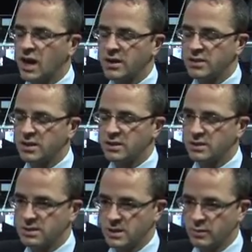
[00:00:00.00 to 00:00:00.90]
I think
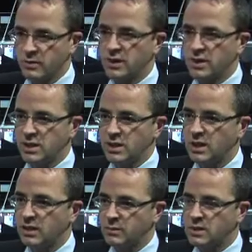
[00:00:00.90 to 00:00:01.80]
that some of the,
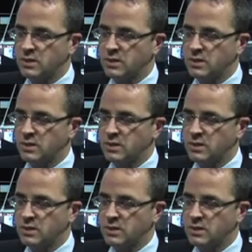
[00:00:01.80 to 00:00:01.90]
um,